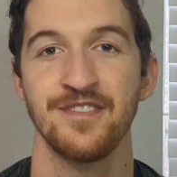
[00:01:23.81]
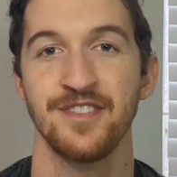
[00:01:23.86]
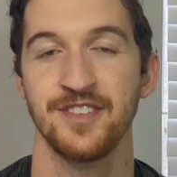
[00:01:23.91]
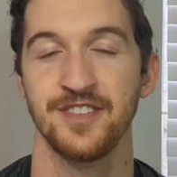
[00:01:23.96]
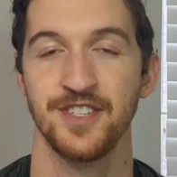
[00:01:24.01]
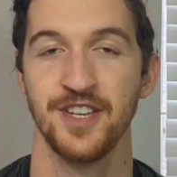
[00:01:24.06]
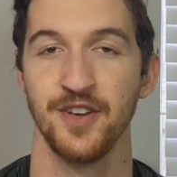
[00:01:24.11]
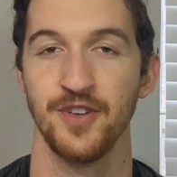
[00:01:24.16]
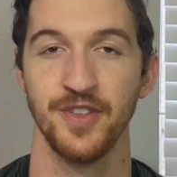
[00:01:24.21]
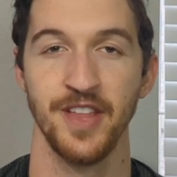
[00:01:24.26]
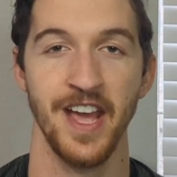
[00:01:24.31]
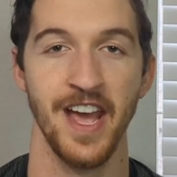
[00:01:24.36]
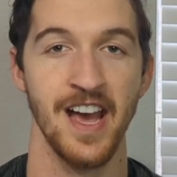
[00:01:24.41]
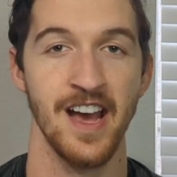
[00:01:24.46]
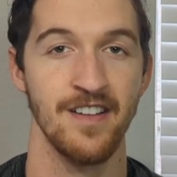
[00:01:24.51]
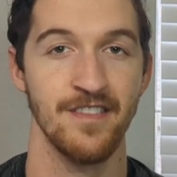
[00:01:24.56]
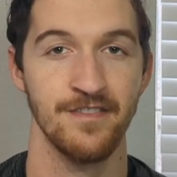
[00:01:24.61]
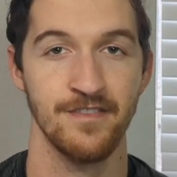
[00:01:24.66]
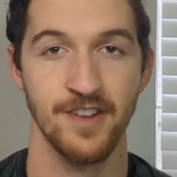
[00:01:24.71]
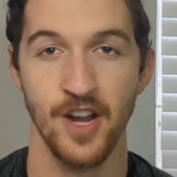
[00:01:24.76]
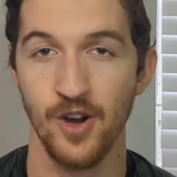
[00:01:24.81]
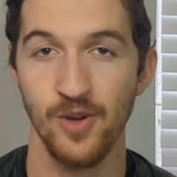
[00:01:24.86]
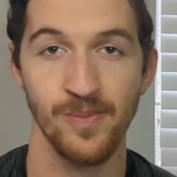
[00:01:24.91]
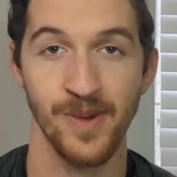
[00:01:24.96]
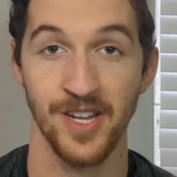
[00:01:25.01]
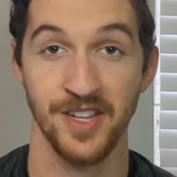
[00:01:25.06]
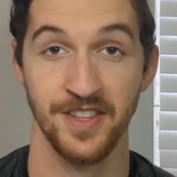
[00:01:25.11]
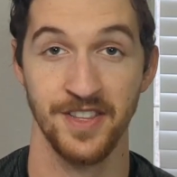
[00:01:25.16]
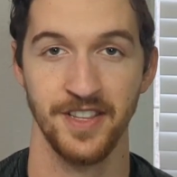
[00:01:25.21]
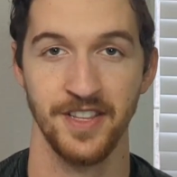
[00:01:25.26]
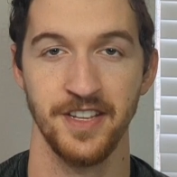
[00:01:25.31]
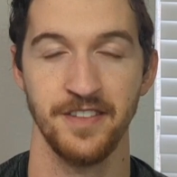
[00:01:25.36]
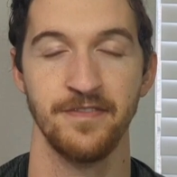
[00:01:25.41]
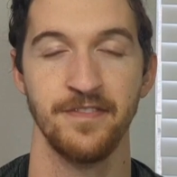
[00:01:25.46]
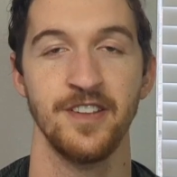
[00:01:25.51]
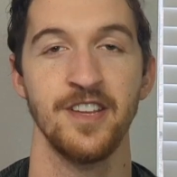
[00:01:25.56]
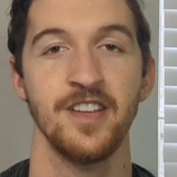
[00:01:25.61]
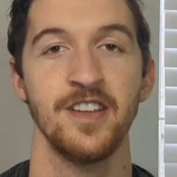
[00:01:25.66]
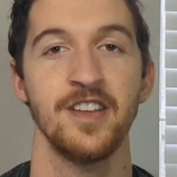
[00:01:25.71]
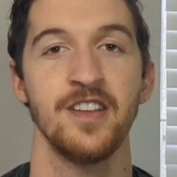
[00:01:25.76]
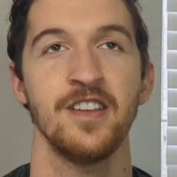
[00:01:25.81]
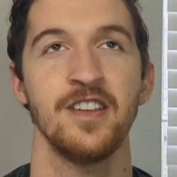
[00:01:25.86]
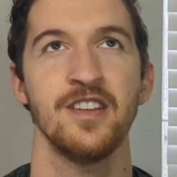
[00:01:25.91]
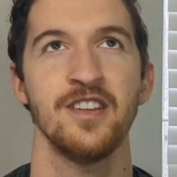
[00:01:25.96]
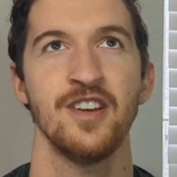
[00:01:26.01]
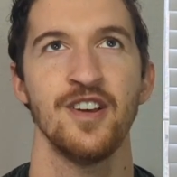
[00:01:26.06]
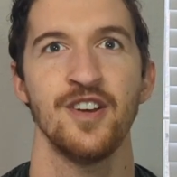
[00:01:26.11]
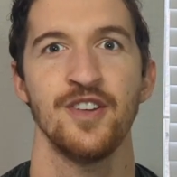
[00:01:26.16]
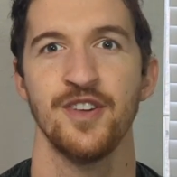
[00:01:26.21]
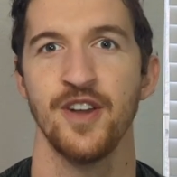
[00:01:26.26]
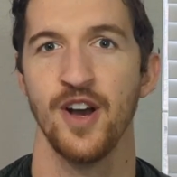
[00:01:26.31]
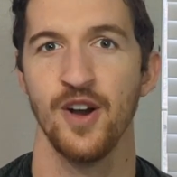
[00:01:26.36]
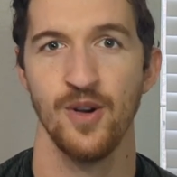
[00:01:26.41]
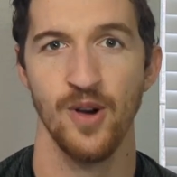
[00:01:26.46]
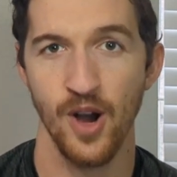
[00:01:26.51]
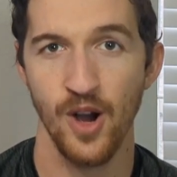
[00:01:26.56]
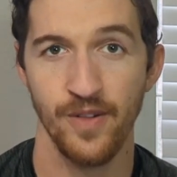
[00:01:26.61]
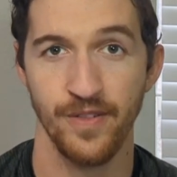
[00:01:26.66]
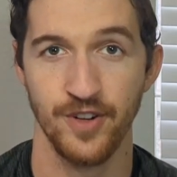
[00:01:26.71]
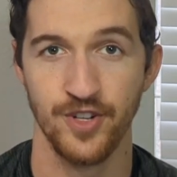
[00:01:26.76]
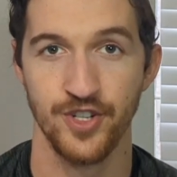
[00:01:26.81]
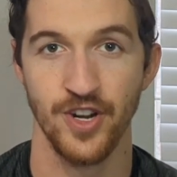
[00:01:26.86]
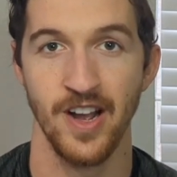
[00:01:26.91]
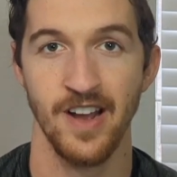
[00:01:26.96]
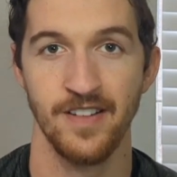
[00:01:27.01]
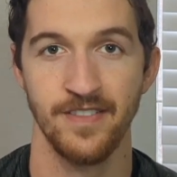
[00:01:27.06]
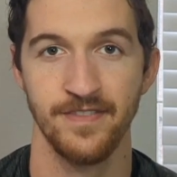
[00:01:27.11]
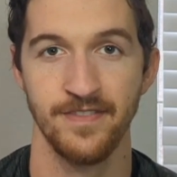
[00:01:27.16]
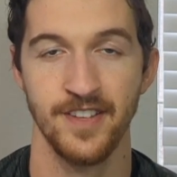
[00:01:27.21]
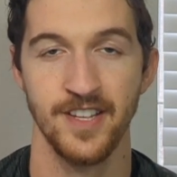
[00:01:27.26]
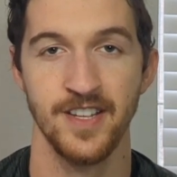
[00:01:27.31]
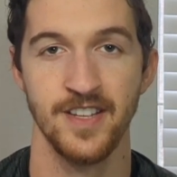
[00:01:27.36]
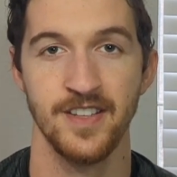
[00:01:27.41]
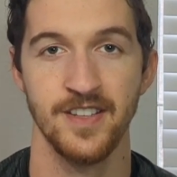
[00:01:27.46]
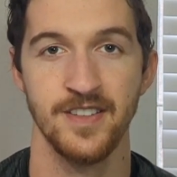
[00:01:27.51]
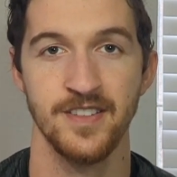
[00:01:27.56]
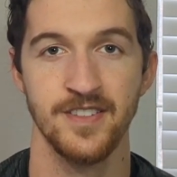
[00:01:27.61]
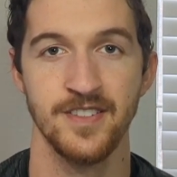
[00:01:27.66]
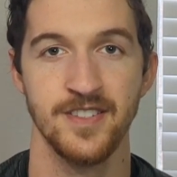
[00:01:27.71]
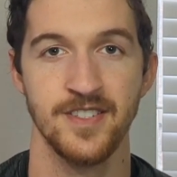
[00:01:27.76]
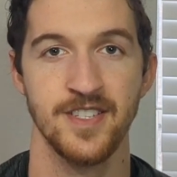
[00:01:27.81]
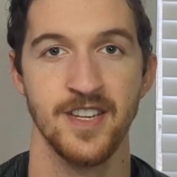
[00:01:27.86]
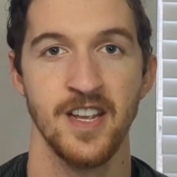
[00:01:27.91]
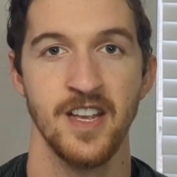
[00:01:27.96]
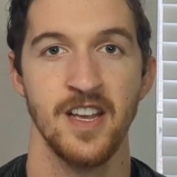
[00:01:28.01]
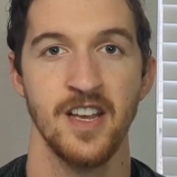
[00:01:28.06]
So they have no monthly fee, no overdraft fees,